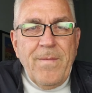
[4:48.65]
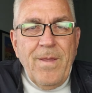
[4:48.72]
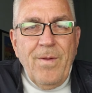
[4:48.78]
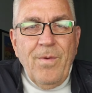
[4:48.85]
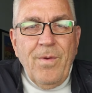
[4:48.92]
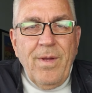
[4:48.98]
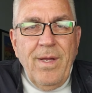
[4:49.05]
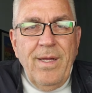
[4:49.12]

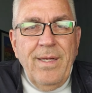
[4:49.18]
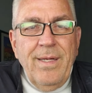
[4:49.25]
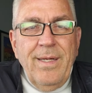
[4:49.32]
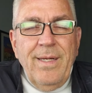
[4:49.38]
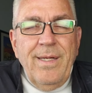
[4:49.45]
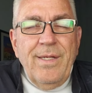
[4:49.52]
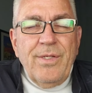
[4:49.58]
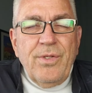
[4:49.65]
Okay.
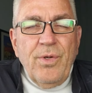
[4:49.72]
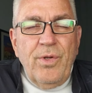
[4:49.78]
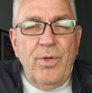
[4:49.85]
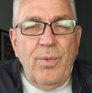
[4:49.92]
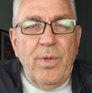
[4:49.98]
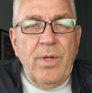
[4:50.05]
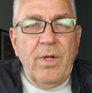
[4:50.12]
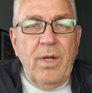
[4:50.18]
So you
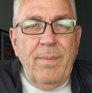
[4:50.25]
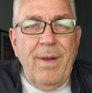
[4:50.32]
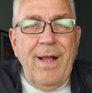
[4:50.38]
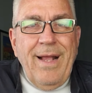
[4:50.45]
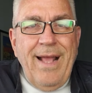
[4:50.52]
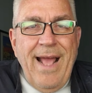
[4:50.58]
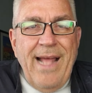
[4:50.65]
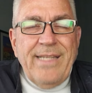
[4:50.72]
want to talk
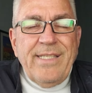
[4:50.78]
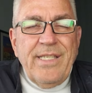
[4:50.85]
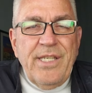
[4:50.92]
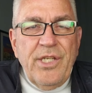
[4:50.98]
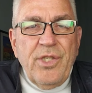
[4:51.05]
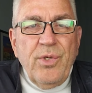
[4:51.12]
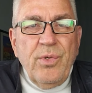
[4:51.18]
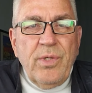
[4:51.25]
about
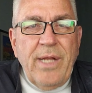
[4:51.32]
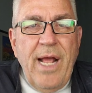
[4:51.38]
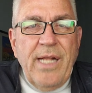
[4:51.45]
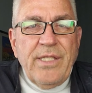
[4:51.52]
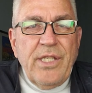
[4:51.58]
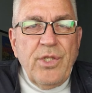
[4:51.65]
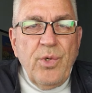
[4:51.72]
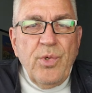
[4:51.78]

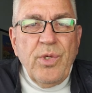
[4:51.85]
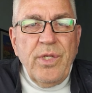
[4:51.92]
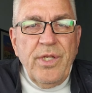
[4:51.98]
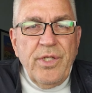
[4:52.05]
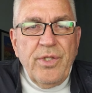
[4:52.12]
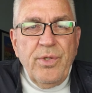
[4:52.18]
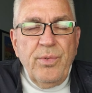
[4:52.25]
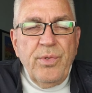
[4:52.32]
constitutional
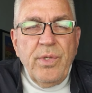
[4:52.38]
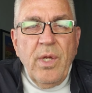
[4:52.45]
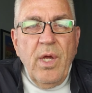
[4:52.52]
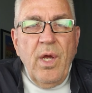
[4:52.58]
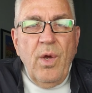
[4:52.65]
issues,